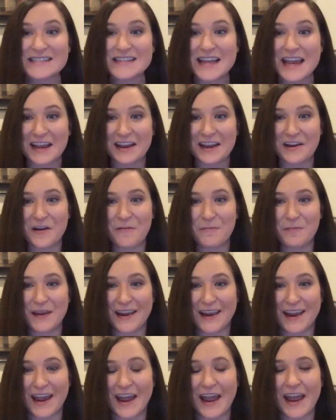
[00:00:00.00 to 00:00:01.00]
take an
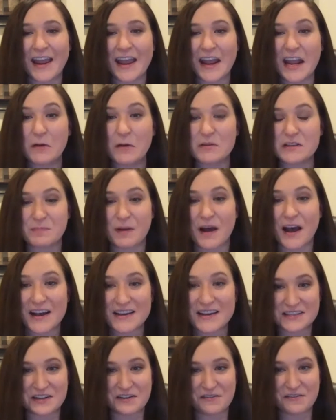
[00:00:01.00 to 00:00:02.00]
OPK and it was
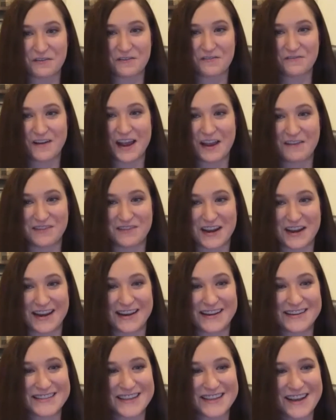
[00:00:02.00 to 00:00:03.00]
positive for five
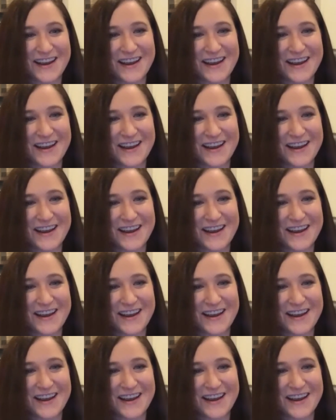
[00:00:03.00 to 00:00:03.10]
days.